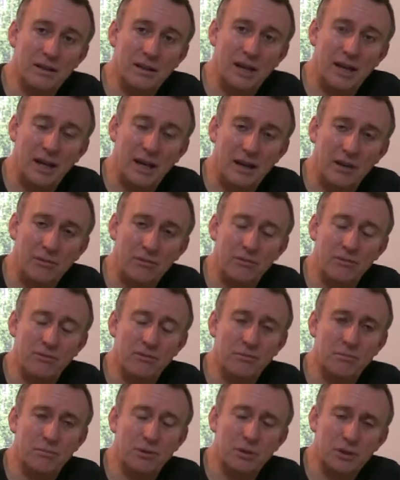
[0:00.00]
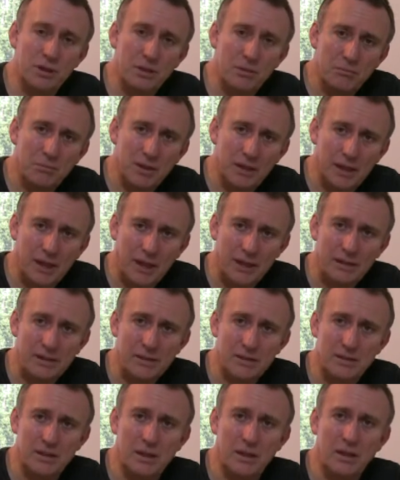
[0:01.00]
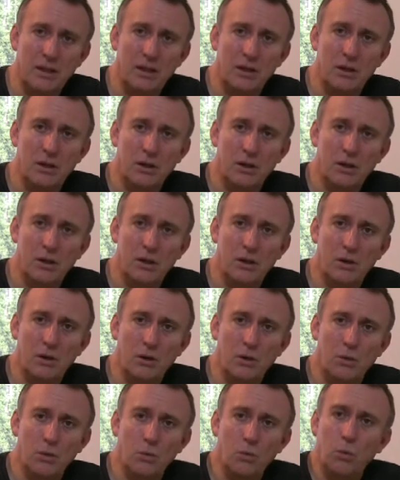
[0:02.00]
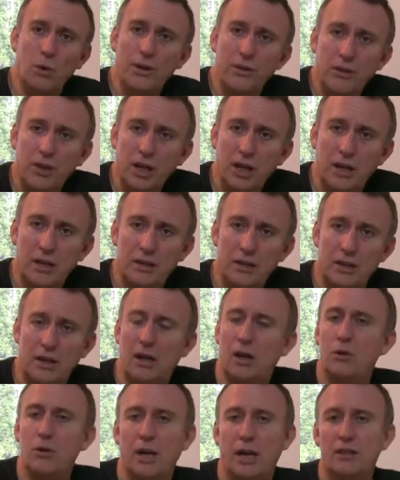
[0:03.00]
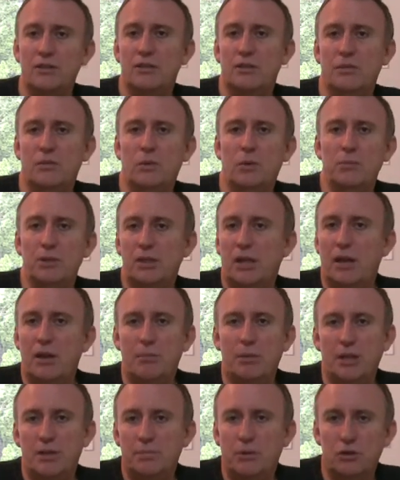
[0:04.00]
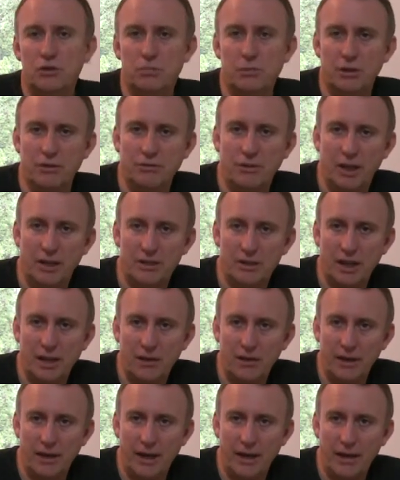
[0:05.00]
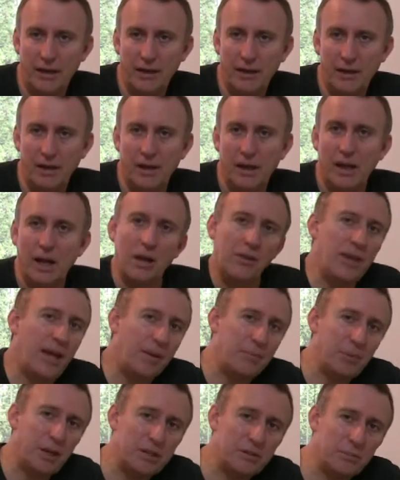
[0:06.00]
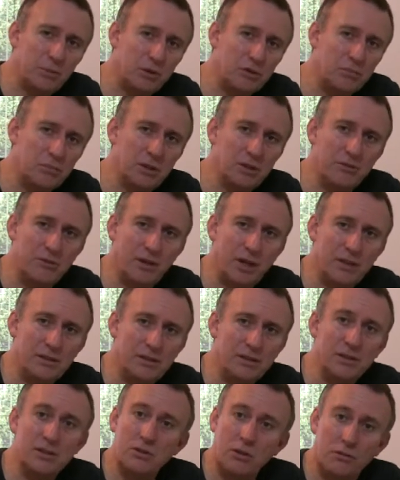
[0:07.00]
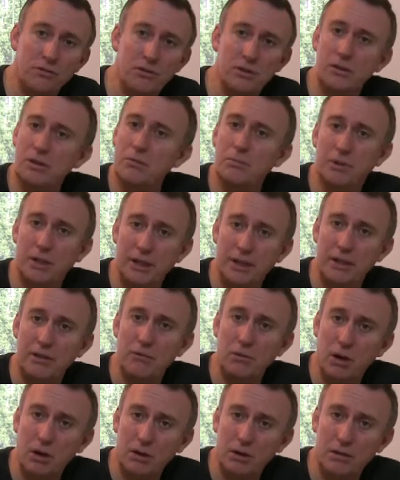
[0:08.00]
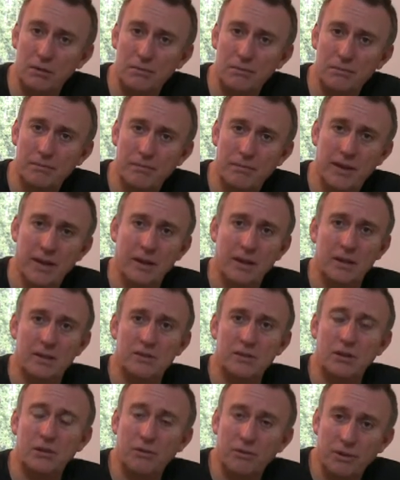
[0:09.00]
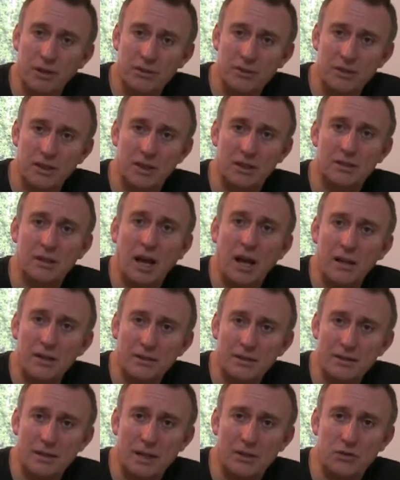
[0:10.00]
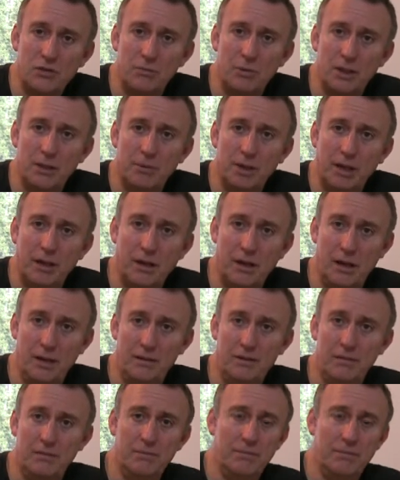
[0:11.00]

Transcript: have put in place with the idea, oh yes, we must get the best possible advice out there. And that best possible advice is often completely wrong. So the first thing is understand your bulimic client.